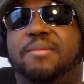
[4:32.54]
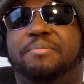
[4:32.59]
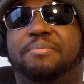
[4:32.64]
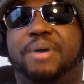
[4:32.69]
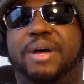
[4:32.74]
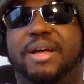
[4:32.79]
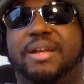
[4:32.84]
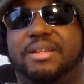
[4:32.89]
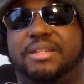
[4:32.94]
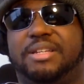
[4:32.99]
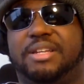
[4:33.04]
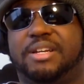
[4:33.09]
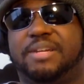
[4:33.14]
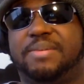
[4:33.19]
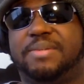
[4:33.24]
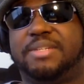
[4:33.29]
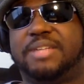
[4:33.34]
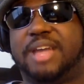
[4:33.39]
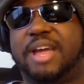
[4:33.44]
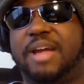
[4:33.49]
But there
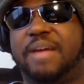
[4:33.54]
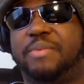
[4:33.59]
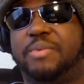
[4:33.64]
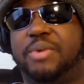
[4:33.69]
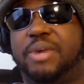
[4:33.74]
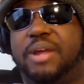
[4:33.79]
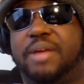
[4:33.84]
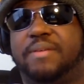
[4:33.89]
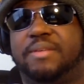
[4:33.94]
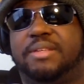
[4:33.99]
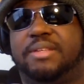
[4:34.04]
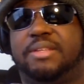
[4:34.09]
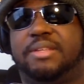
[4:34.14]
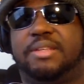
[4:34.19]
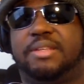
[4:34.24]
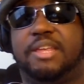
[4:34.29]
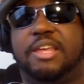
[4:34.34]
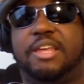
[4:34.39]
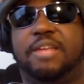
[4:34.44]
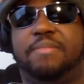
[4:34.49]
have been times where I've
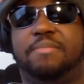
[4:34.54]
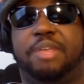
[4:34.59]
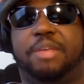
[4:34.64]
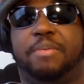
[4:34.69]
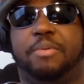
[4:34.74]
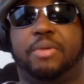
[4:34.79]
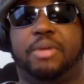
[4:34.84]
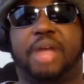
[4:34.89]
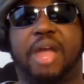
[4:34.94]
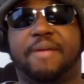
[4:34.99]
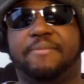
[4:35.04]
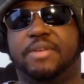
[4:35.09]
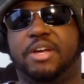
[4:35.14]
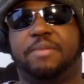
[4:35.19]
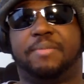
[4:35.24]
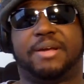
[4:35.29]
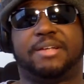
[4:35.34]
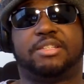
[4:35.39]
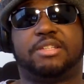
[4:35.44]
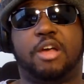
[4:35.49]
seen people, and I've
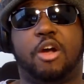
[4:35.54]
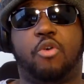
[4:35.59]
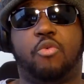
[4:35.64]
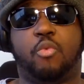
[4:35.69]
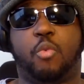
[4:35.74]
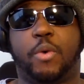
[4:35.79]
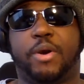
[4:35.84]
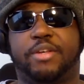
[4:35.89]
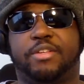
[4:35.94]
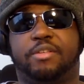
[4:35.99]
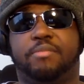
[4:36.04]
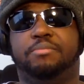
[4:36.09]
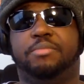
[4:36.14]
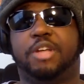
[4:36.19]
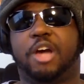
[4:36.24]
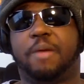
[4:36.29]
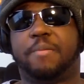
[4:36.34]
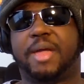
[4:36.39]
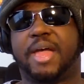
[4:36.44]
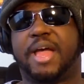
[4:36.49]
done it myself, where some
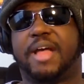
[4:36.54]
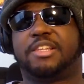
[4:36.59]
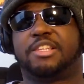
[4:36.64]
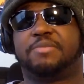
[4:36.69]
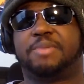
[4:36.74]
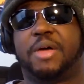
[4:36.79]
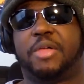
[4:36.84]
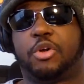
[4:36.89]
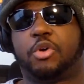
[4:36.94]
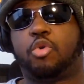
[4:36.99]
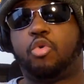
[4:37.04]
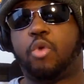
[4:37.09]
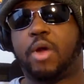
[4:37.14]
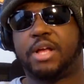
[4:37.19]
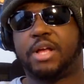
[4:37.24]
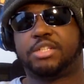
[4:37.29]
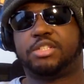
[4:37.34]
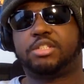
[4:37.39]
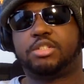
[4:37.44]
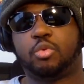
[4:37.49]
dumbass is about to
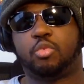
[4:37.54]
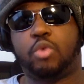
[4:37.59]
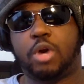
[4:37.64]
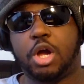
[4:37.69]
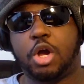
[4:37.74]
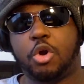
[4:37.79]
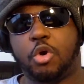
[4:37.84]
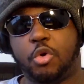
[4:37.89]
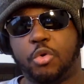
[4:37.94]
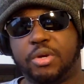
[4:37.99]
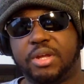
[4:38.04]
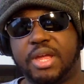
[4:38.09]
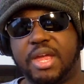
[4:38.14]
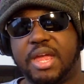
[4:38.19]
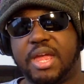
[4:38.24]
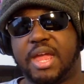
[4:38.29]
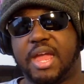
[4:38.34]
cross the road